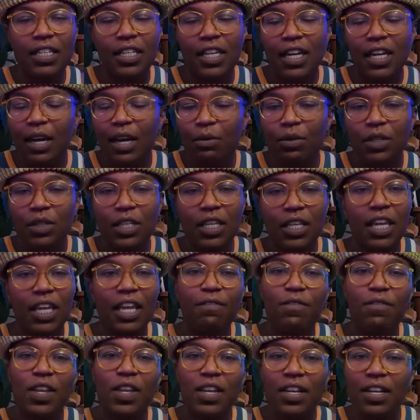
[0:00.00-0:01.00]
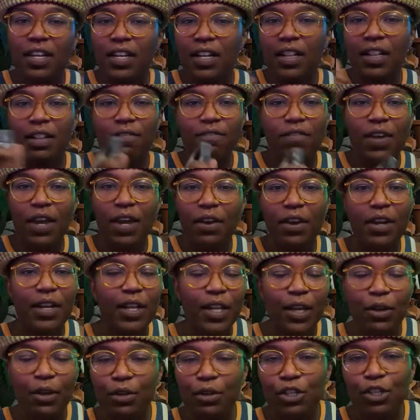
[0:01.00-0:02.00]
that I was given very
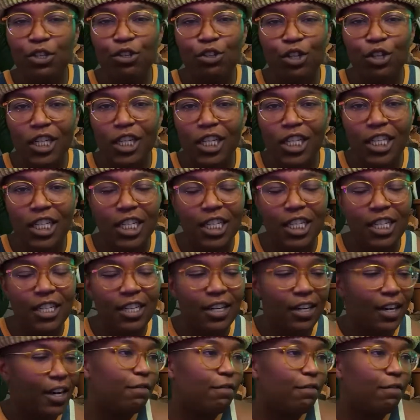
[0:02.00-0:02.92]
clear instruction